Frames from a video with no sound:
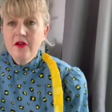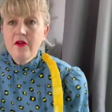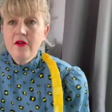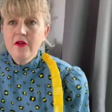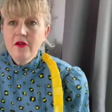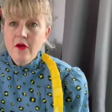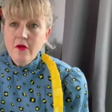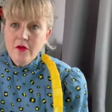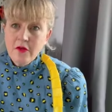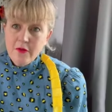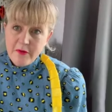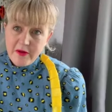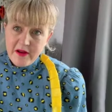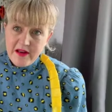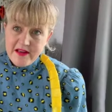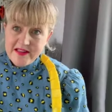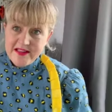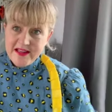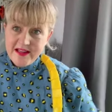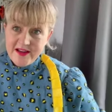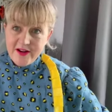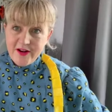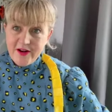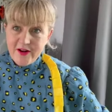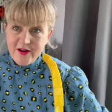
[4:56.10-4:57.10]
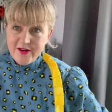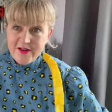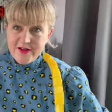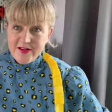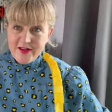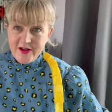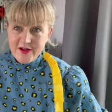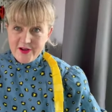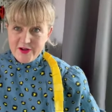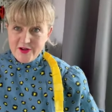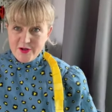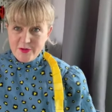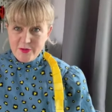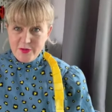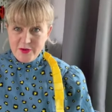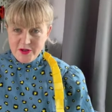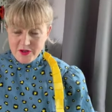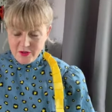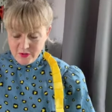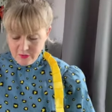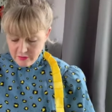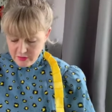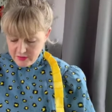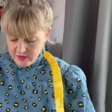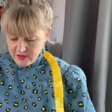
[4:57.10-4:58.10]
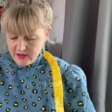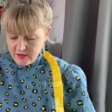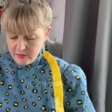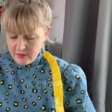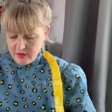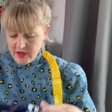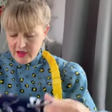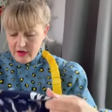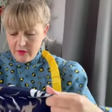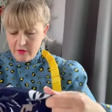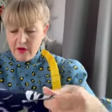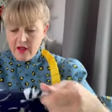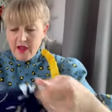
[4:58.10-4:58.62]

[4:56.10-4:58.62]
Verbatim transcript: Not the basic colour that I should be doing, but there we go.